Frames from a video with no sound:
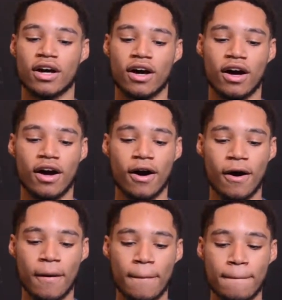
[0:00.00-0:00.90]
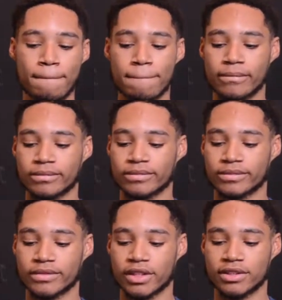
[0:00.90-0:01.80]

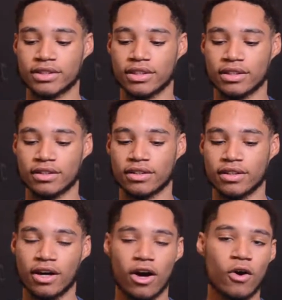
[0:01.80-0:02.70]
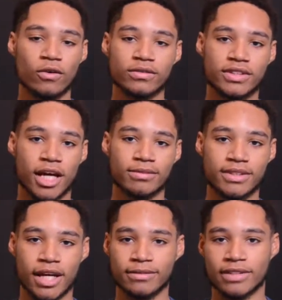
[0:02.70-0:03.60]
Let's see. Oh,
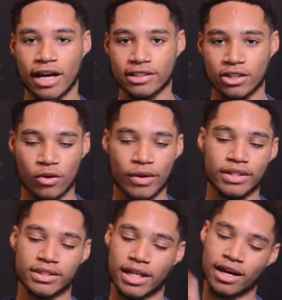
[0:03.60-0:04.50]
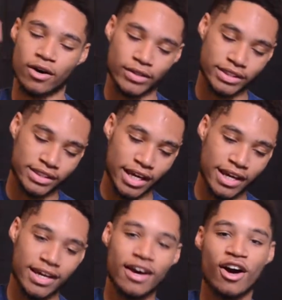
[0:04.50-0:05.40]
timestamps, as always, like I always
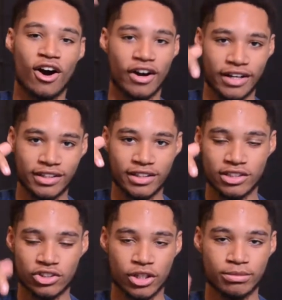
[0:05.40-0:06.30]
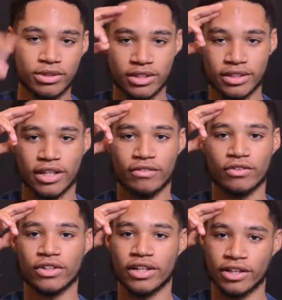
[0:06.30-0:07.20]
say, are in the description if you
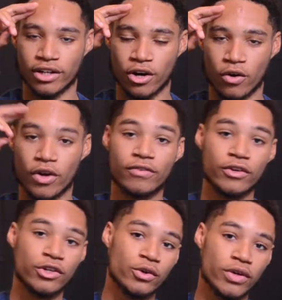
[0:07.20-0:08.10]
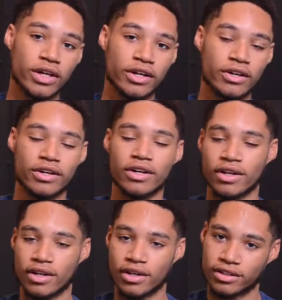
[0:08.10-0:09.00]
didn't know. If you're new here,
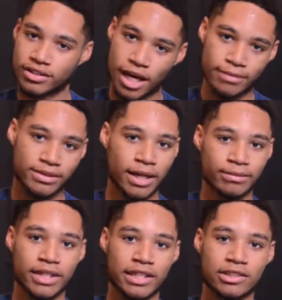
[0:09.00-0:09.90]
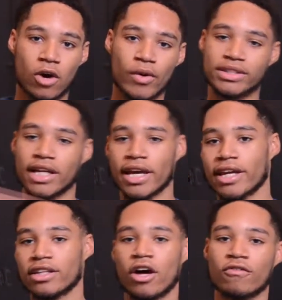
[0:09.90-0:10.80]
timestamps, as always, I get
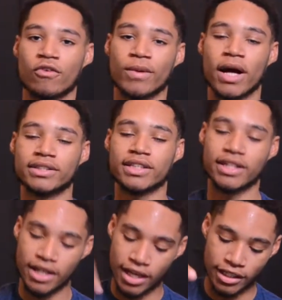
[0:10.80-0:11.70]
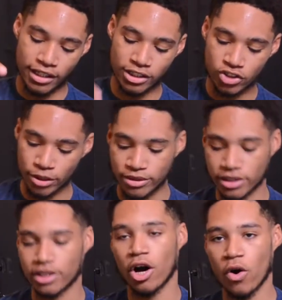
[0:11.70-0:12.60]
it, long form content in the
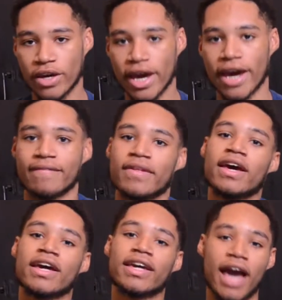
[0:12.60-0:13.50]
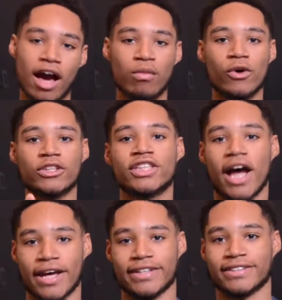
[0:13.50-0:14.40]
description. Okay,
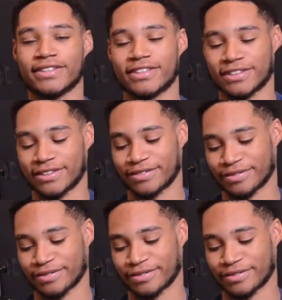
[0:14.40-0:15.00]
Cowboys-Giants.